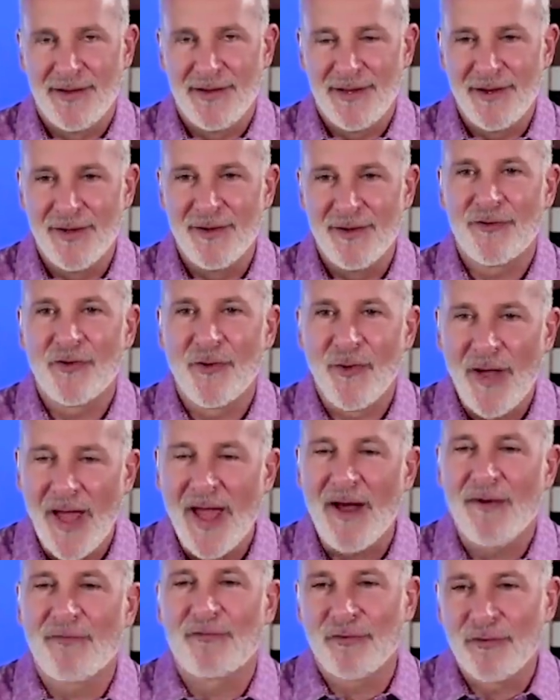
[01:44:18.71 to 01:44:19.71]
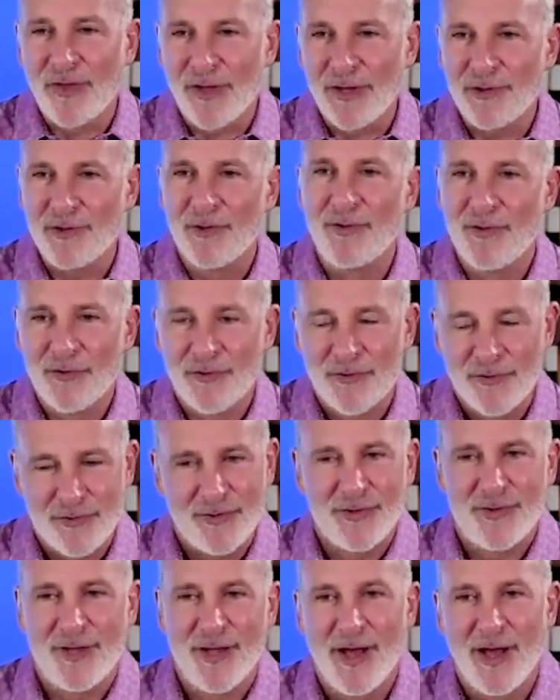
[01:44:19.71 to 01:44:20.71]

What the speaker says: You know, so after they lose